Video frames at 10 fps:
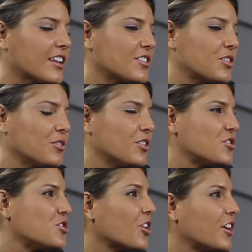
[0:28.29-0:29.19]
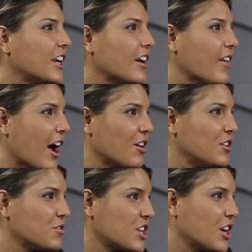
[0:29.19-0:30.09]
us through this journey of how
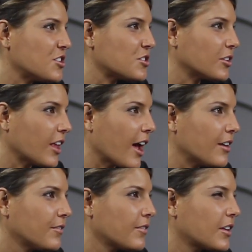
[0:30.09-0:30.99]
you've changed your life.